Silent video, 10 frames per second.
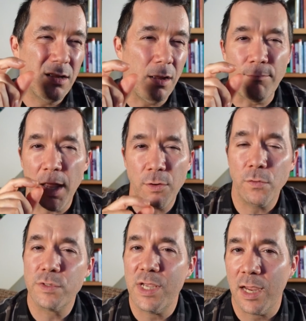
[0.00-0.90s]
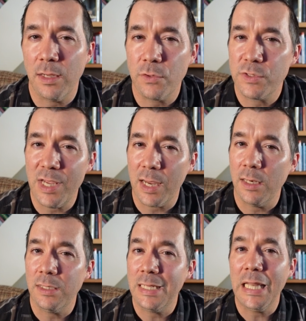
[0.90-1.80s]
a microsecond or
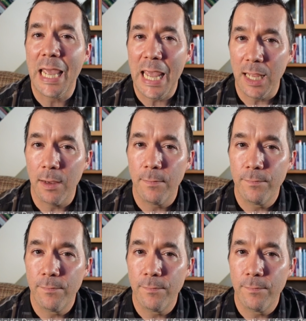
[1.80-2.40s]
second delay.